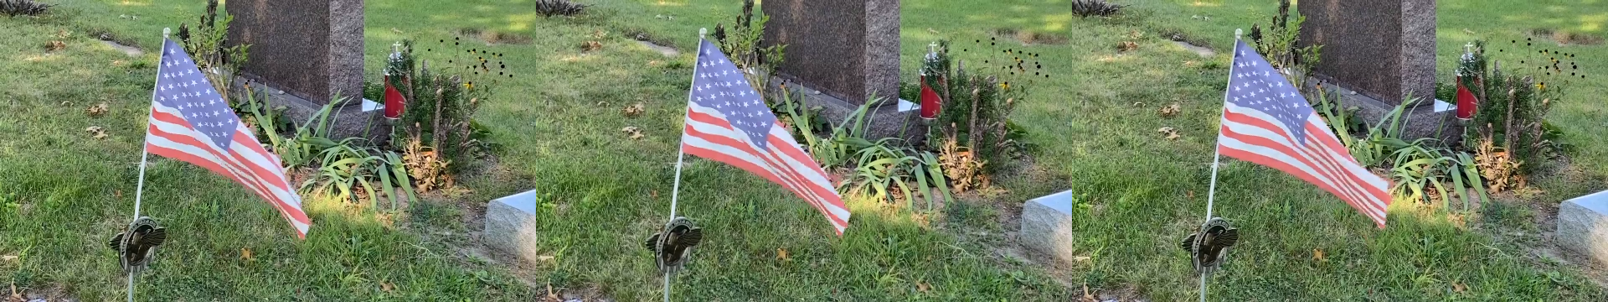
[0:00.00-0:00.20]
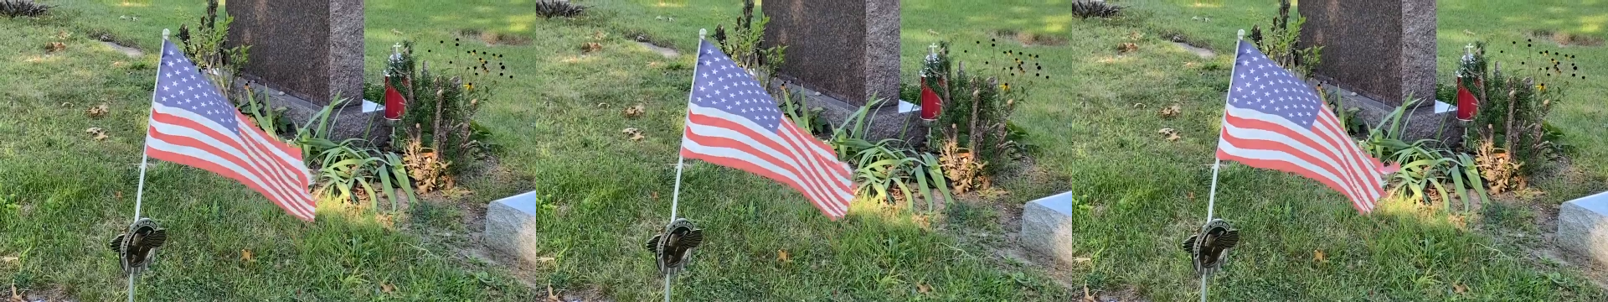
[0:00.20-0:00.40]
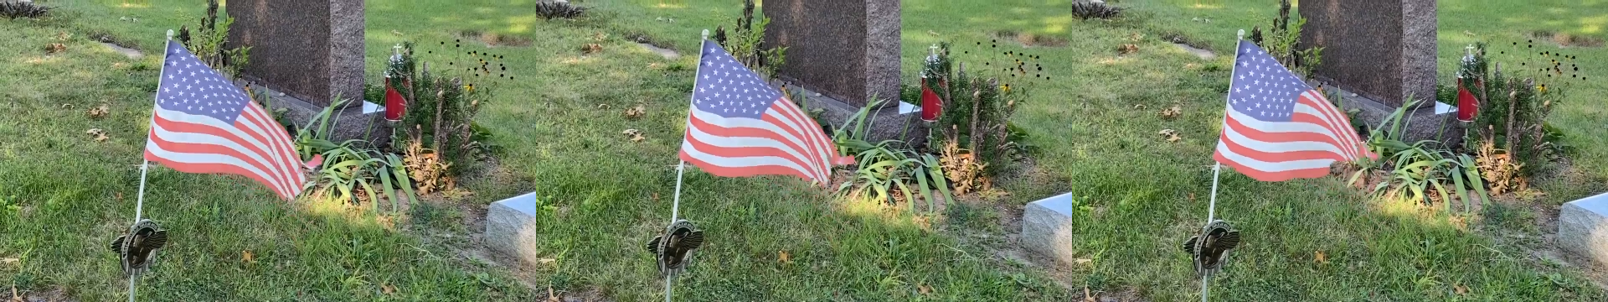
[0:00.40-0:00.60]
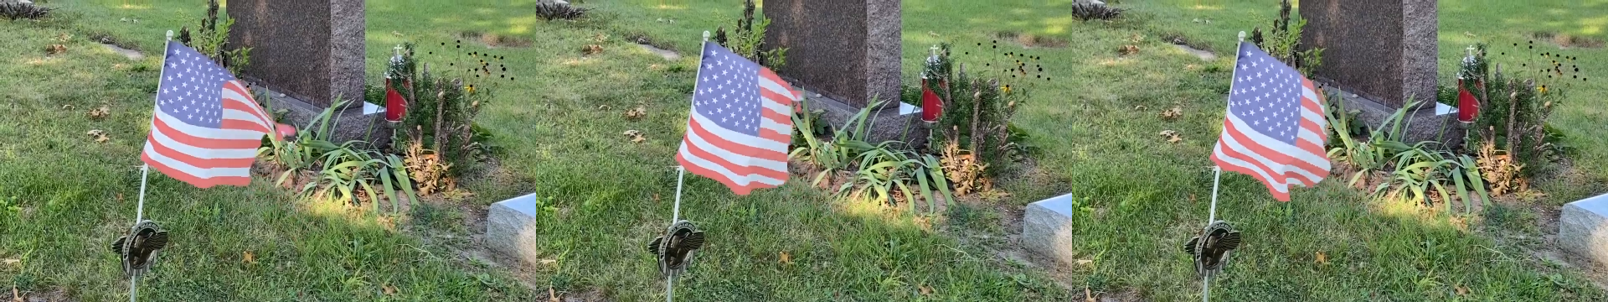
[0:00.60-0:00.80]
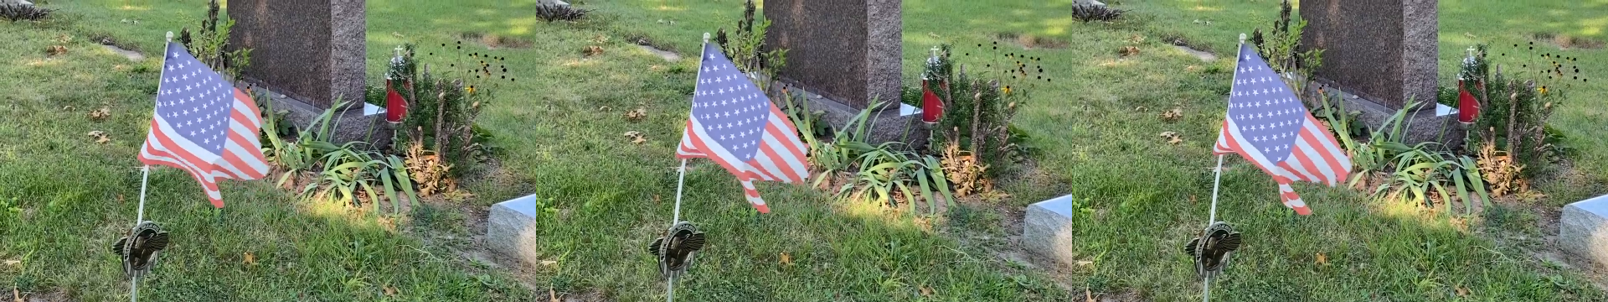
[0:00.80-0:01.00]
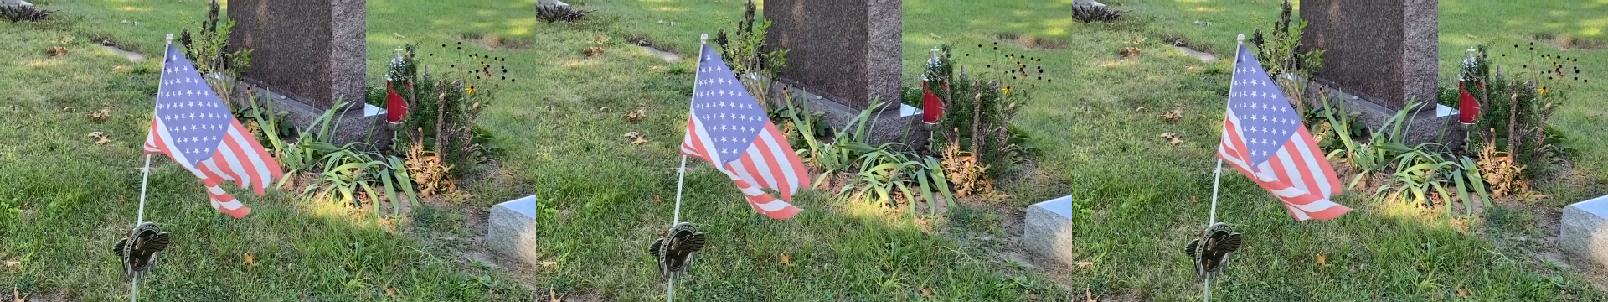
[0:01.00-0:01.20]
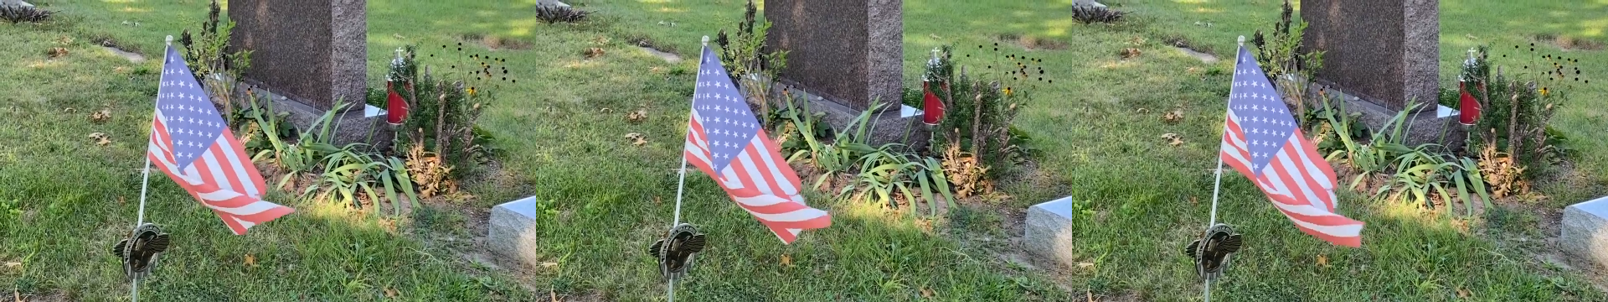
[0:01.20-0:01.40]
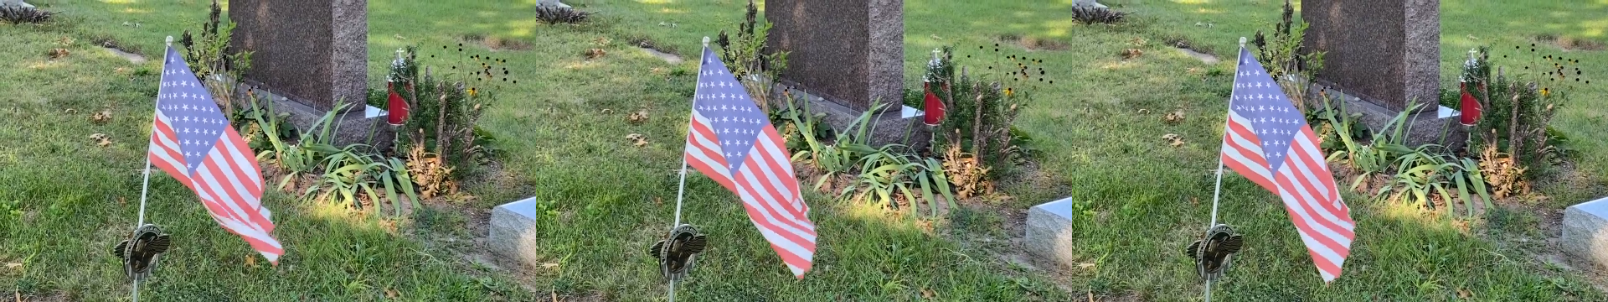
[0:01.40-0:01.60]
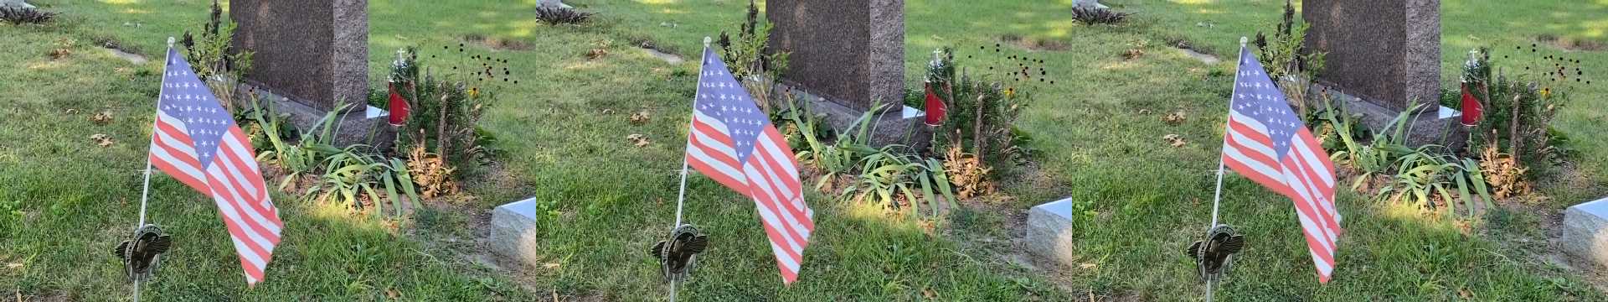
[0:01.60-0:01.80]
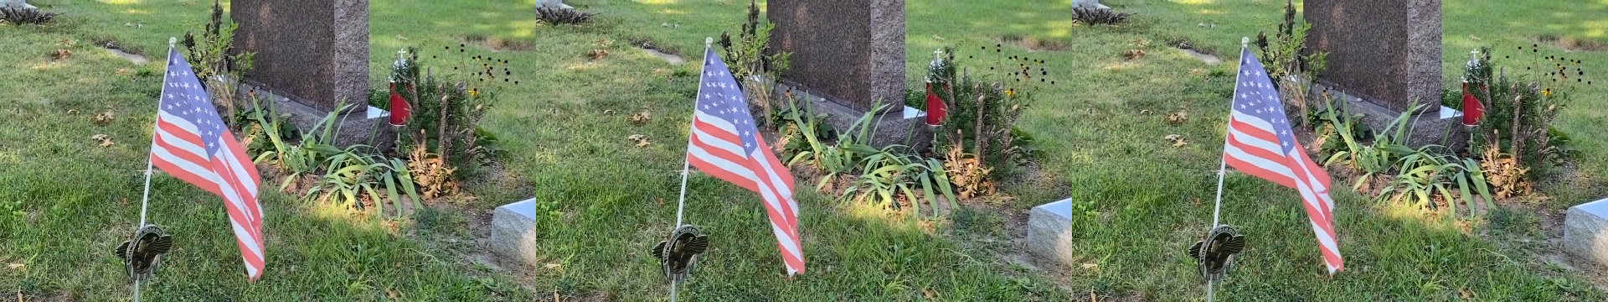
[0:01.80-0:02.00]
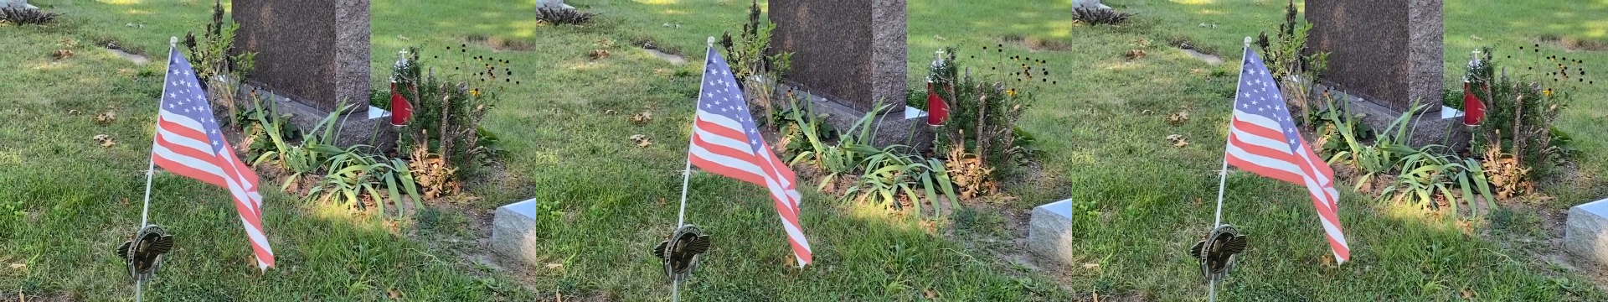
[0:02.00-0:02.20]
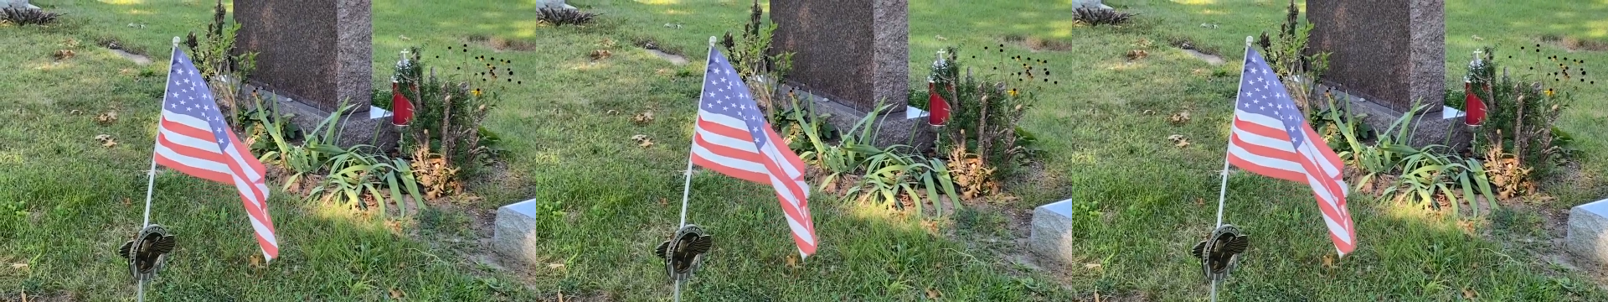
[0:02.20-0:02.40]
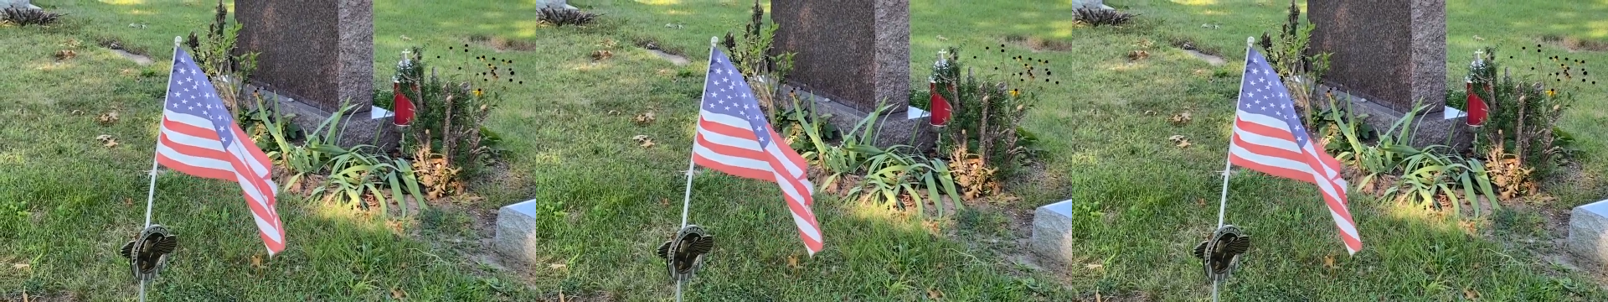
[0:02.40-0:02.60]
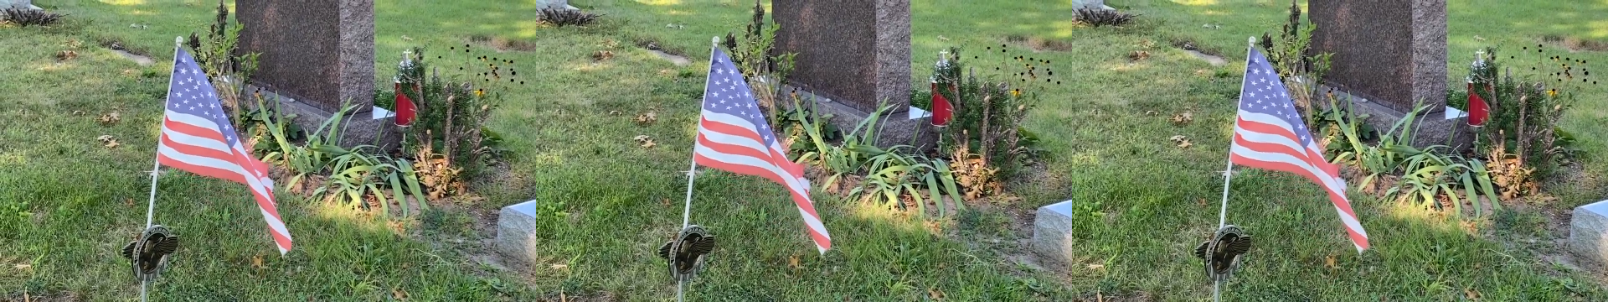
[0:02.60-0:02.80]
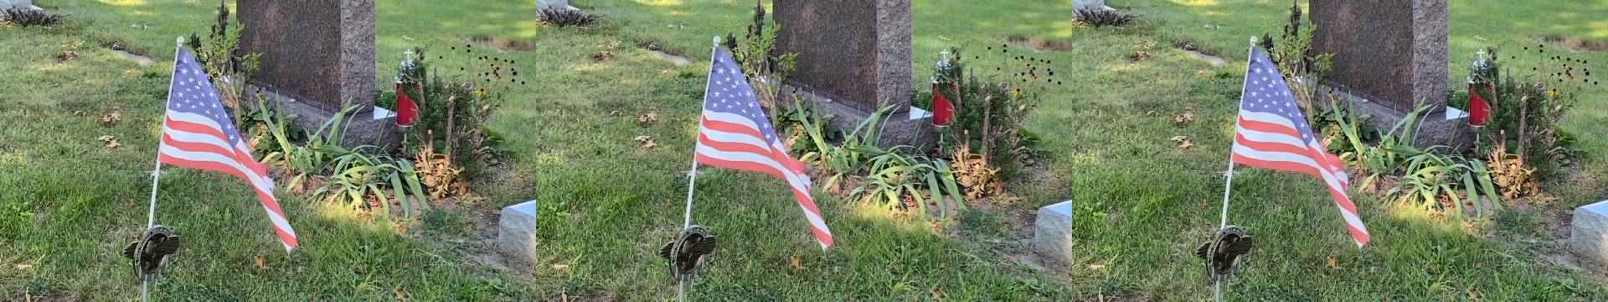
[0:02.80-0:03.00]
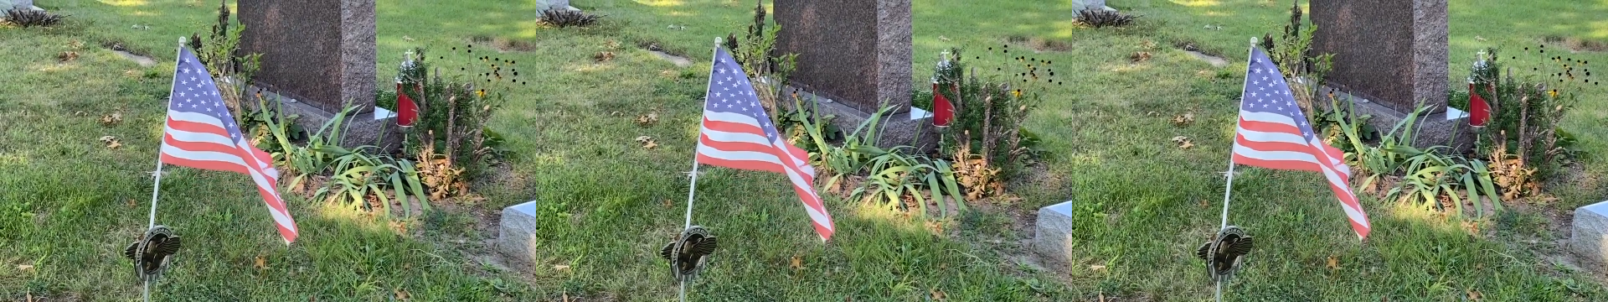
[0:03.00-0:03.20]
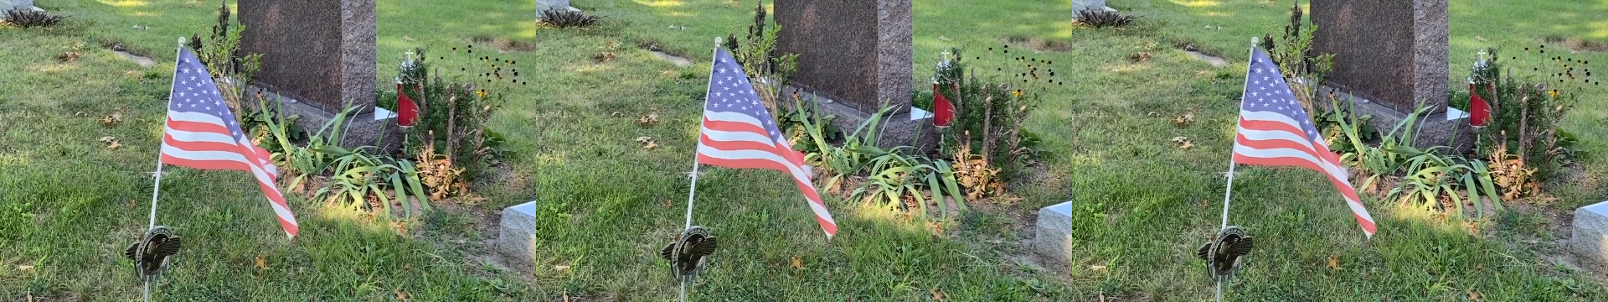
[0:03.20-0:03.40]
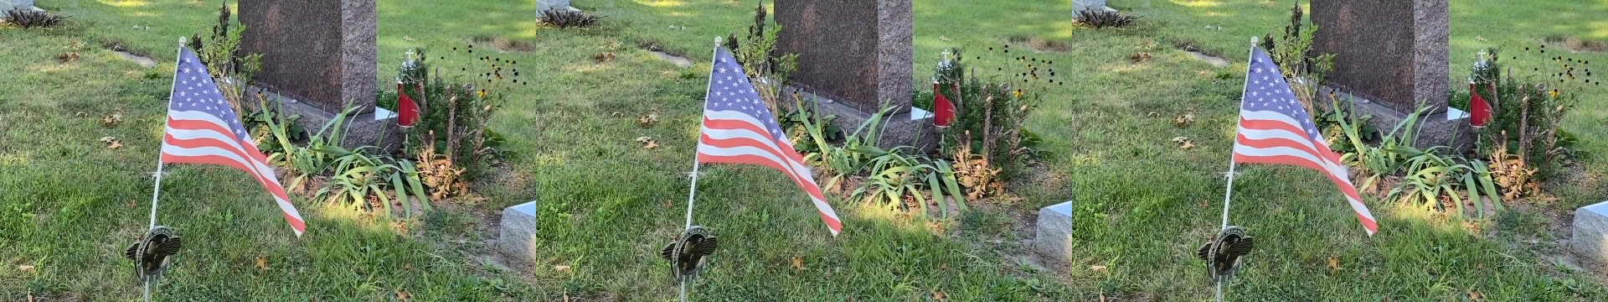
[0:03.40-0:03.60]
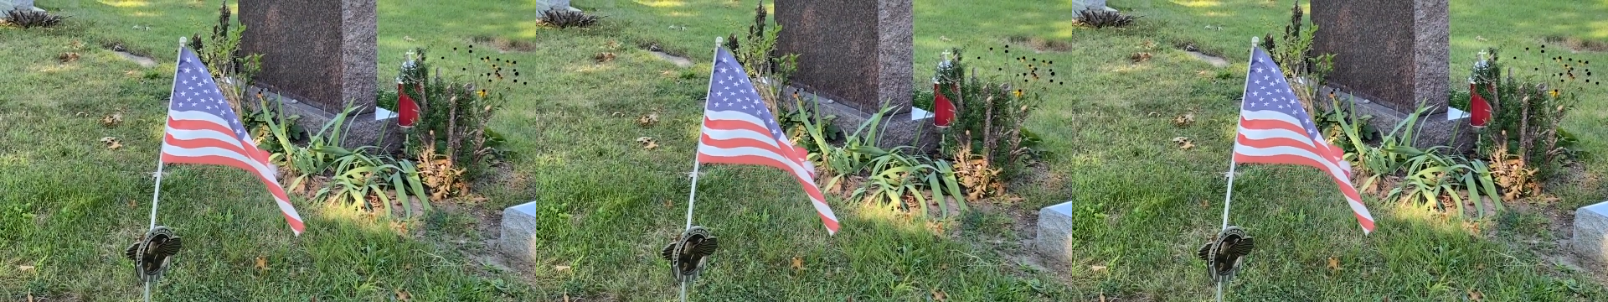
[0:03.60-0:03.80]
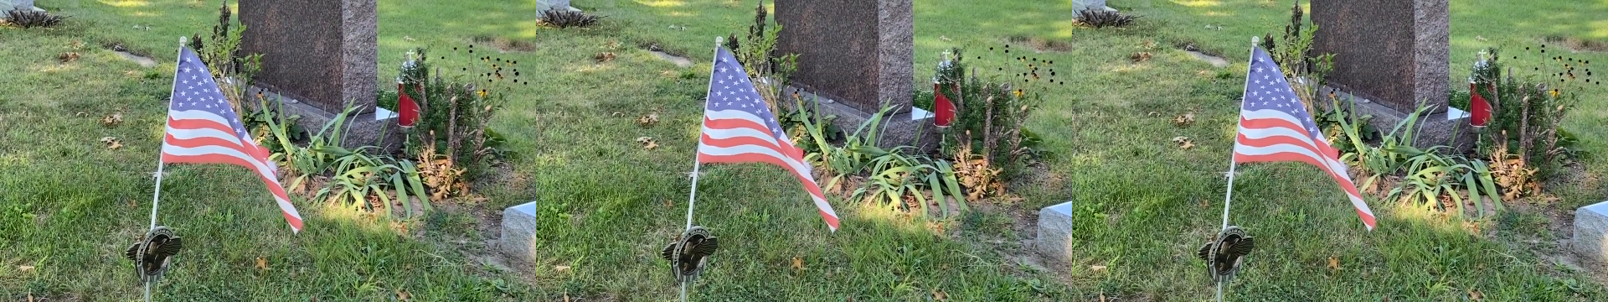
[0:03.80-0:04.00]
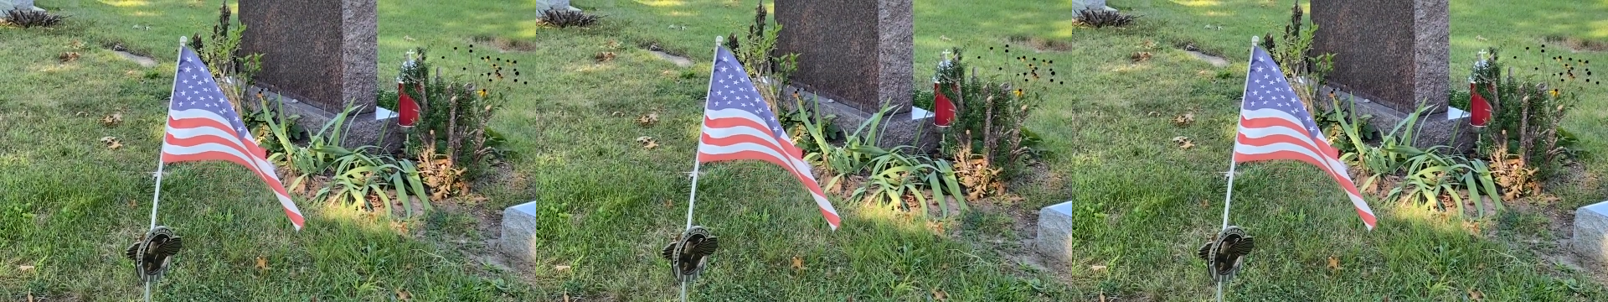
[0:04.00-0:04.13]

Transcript: No face is visible, so there are no lips to read.